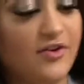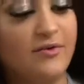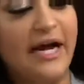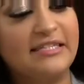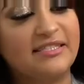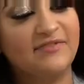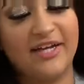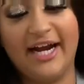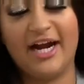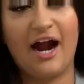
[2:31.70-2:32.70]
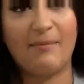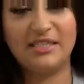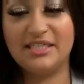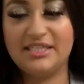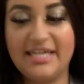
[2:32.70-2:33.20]
the rest of the hair, I'm
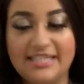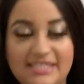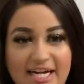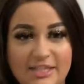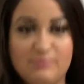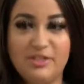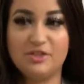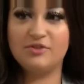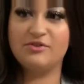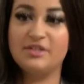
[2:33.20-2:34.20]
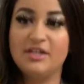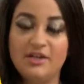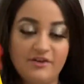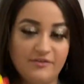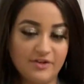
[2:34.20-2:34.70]
just going to take this Got To Be Glued
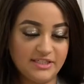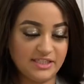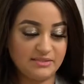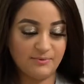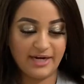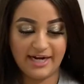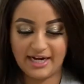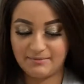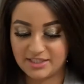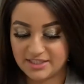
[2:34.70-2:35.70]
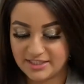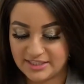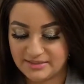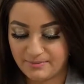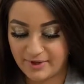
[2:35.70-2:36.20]
freezing spray, and I'm just going to
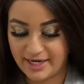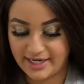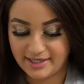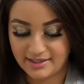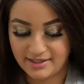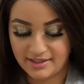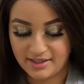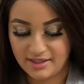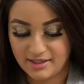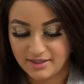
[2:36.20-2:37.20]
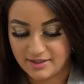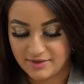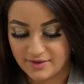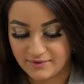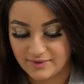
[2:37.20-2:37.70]
spray
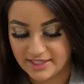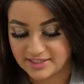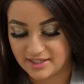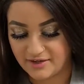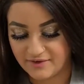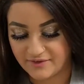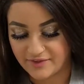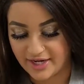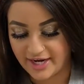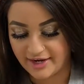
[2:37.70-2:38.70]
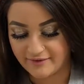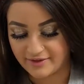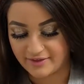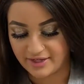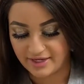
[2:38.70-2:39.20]
the rest of the hair
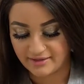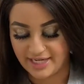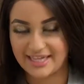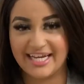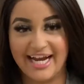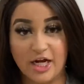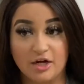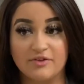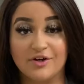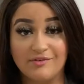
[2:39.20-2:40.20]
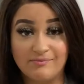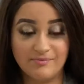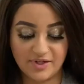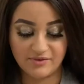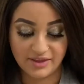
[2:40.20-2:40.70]
with it. Not the hair, the
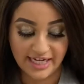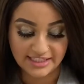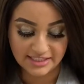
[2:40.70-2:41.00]
lace